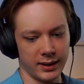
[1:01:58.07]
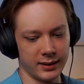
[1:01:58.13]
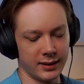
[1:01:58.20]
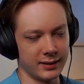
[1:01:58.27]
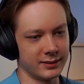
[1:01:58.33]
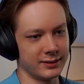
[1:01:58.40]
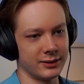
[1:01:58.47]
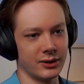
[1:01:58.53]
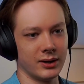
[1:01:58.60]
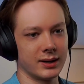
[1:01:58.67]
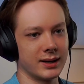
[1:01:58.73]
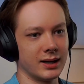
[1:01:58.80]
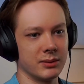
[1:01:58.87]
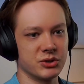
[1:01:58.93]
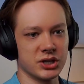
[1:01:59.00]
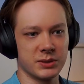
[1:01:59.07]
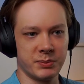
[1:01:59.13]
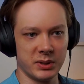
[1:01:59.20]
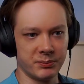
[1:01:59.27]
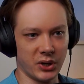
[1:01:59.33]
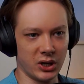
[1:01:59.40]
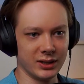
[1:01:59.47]
You know, again, I'm just
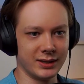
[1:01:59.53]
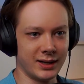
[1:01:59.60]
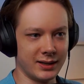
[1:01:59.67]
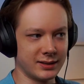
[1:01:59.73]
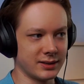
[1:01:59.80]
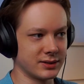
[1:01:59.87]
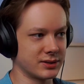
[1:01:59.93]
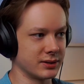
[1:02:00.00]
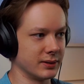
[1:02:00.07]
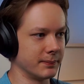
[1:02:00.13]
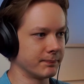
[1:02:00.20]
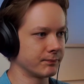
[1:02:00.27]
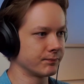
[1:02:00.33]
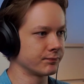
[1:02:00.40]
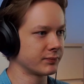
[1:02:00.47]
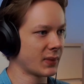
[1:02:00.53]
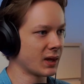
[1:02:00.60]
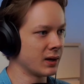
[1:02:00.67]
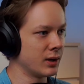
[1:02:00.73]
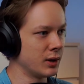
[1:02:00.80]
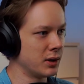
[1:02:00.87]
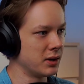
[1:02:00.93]
spitballing ideas here.
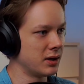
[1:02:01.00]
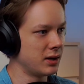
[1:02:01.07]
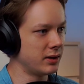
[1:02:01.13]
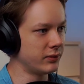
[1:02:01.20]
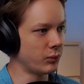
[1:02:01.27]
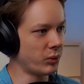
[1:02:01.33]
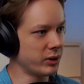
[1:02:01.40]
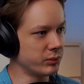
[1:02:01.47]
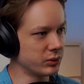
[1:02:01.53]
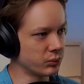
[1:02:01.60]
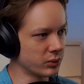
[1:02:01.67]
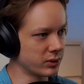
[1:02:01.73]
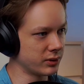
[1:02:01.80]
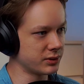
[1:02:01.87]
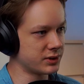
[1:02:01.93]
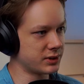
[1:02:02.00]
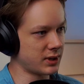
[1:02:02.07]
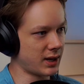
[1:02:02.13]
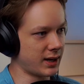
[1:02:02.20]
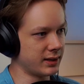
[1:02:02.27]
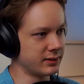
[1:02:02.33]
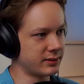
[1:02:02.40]
You have a way with words.
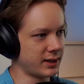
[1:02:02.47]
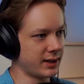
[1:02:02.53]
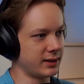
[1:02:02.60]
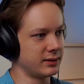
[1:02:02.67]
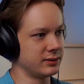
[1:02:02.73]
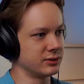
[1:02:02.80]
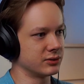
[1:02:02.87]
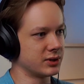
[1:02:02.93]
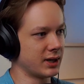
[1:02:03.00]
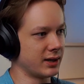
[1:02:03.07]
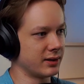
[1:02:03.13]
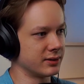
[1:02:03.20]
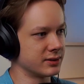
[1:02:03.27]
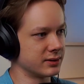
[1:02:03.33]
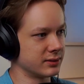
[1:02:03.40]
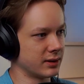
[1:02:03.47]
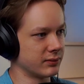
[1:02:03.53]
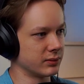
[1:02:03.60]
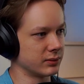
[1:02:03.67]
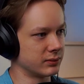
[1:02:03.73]
Add that in your talents. That you have